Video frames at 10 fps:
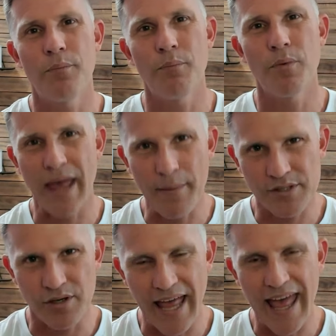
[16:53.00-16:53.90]
with
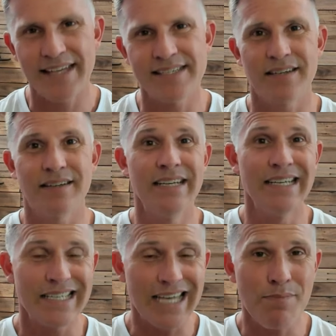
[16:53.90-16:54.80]
Amazon Ads and
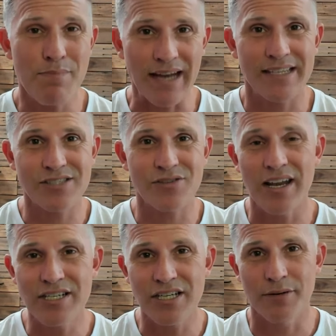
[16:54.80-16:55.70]
keep that
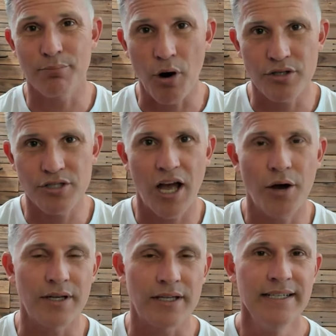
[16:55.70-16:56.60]
strategy and approach
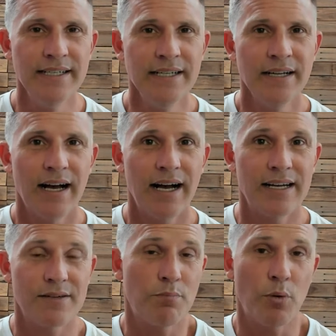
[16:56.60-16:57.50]
going.
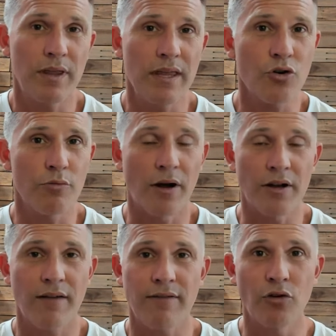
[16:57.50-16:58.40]
But with Ingram, I
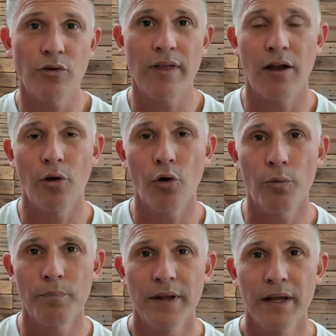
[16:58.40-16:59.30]
don't have to do that at
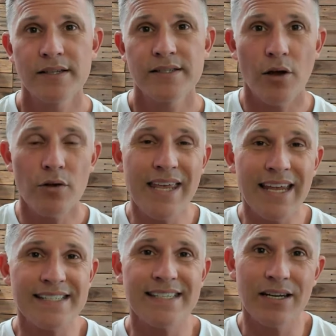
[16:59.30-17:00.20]
all. So
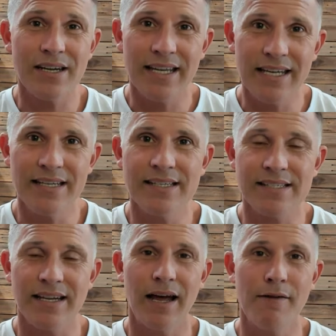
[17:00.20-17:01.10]
yes, there
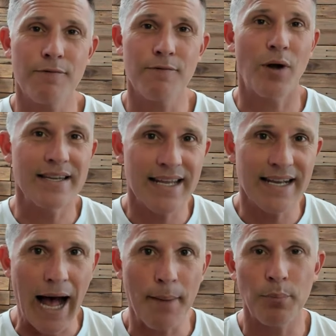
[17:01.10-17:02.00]
is a
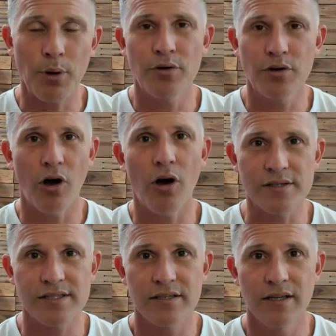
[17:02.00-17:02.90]
front-end upload
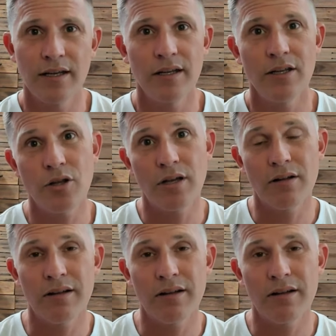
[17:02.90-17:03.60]
cost. You can